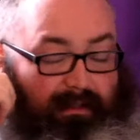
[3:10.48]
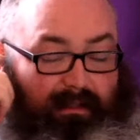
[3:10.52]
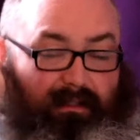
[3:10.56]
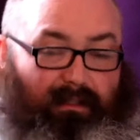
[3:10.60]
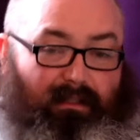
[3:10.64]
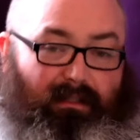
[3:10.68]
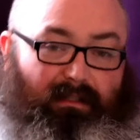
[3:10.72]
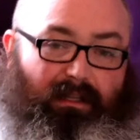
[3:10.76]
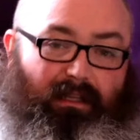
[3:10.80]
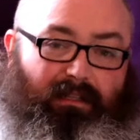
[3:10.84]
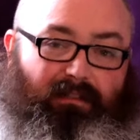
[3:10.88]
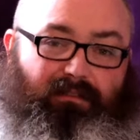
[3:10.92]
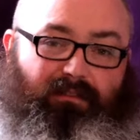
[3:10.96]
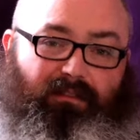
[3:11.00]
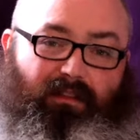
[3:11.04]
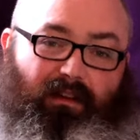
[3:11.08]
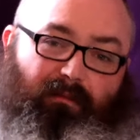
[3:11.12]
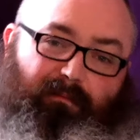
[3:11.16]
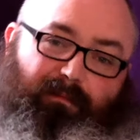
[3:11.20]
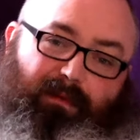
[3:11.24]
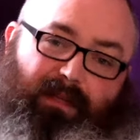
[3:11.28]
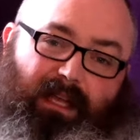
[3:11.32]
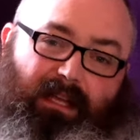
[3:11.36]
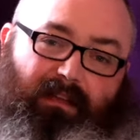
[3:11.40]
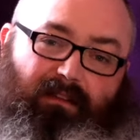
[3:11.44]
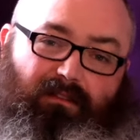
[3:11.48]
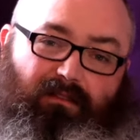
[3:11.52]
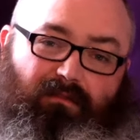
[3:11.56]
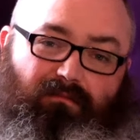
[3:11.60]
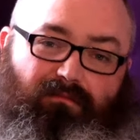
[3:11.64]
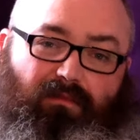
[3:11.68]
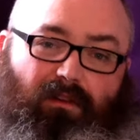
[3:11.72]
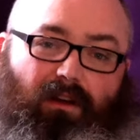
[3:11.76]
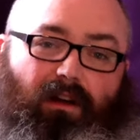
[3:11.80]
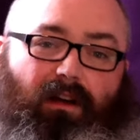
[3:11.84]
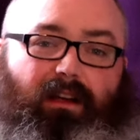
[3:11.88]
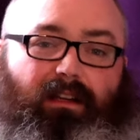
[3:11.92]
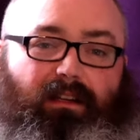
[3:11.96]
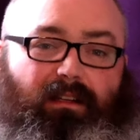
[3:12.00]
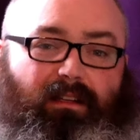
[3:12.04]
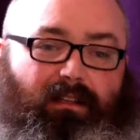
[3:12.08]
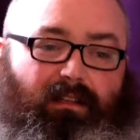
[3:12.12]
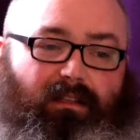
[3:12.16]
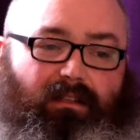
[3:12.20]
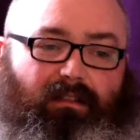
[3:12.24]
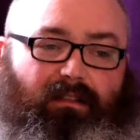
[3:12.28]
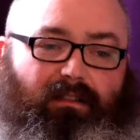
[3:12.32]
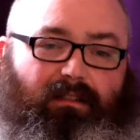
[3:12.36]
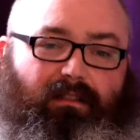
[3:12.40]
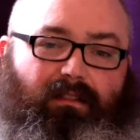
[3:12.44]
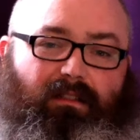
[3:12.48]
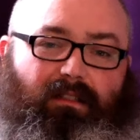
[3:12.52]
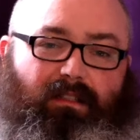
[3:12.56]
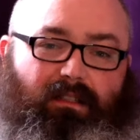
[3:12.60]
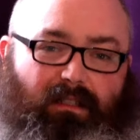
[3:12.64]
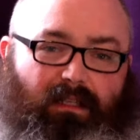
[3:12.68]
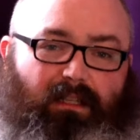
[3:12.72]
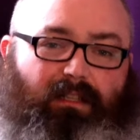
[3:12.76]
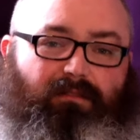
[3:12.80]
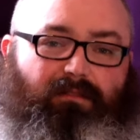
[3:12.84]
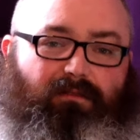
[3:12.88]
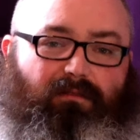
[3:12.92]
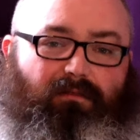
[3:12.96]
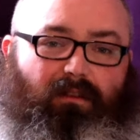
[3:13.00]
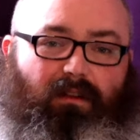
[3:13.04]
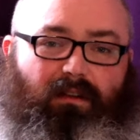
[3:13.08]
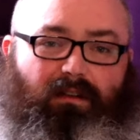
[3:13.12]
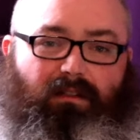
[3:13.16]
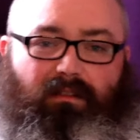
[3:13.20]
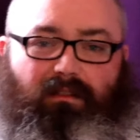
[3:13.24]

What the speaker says: Next up, Edgar Wright. He's alright.